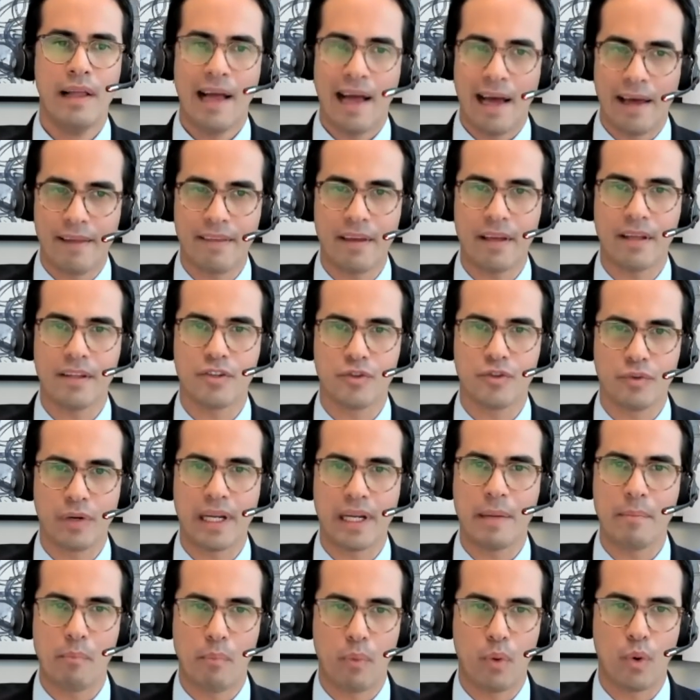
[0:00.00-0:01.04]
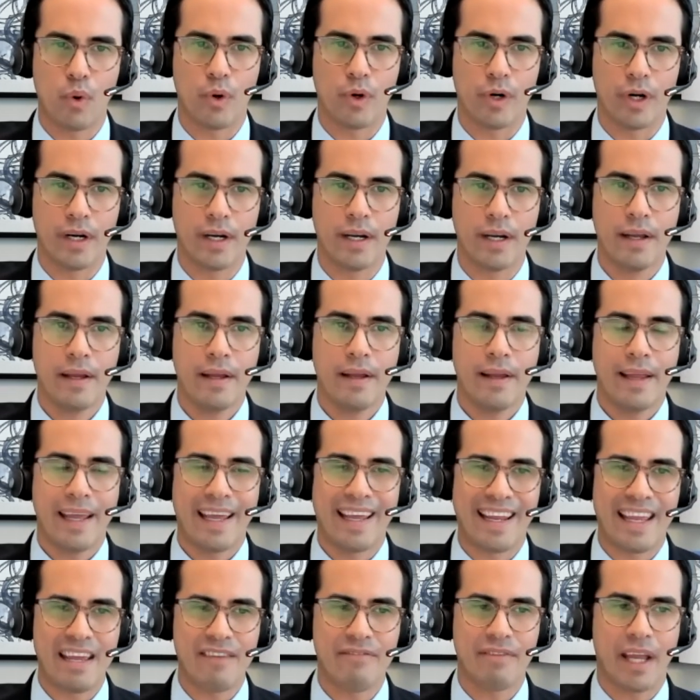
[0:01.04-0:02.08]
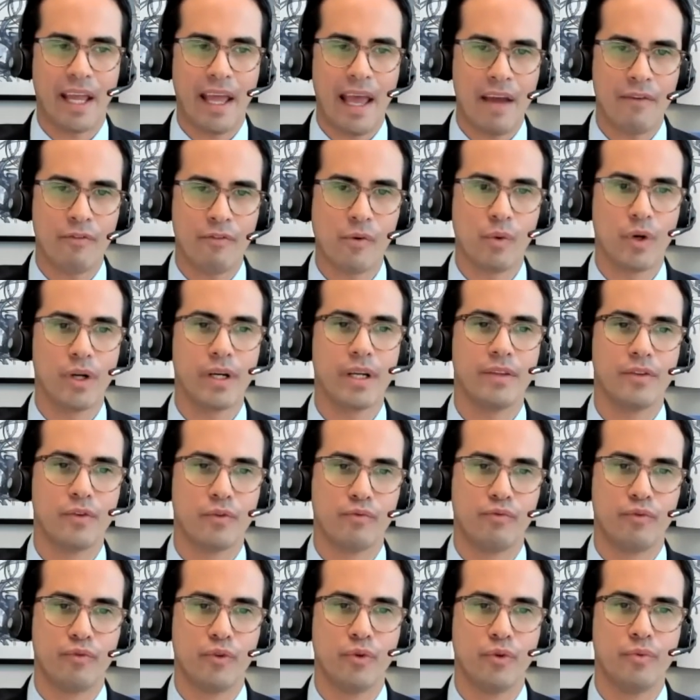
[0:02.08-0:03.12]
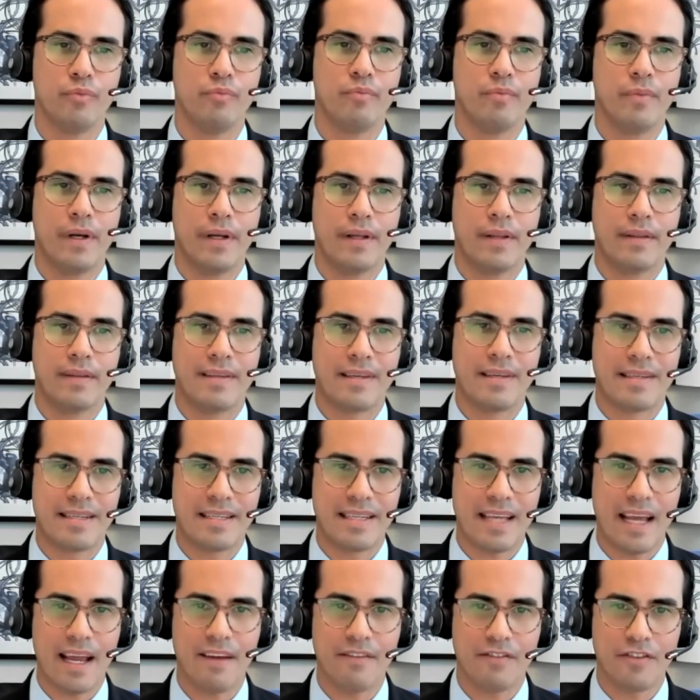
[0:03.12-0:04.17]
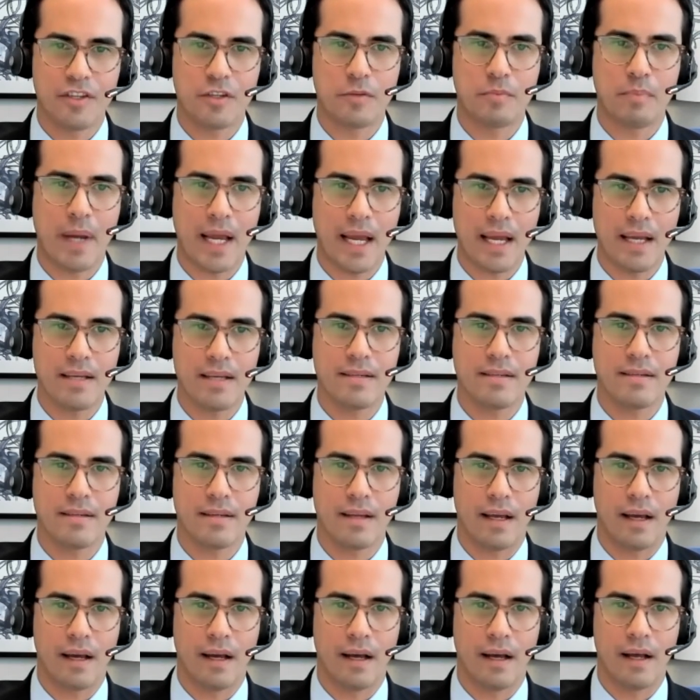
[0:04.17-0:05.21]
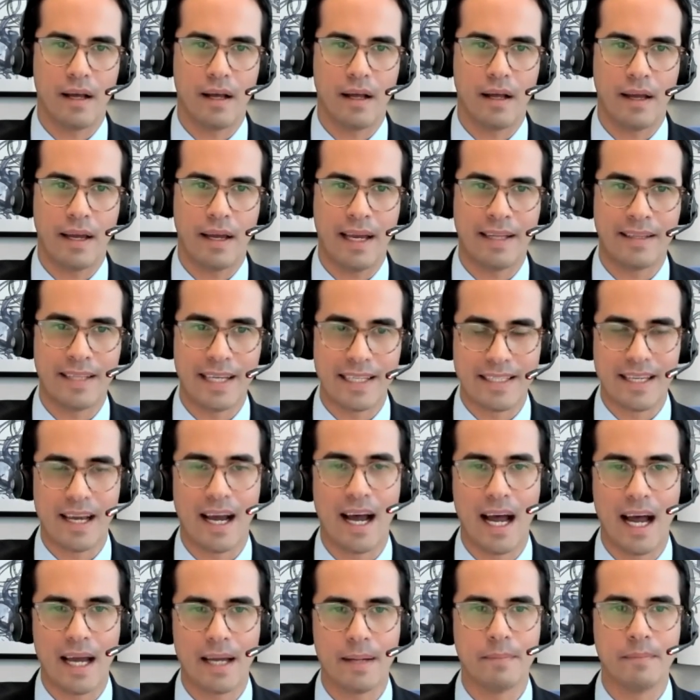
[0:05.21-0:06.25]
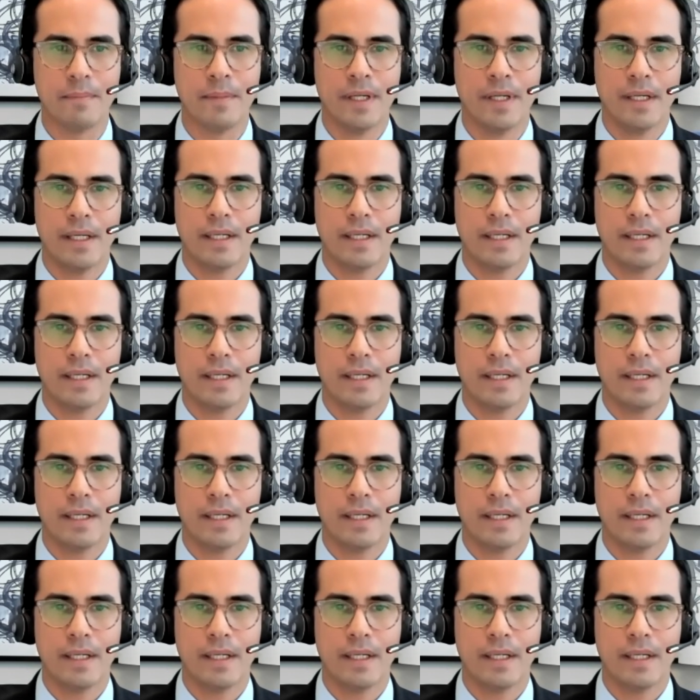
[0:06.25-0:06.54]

I think it's really important, and giving everyone in the room the safe space and the time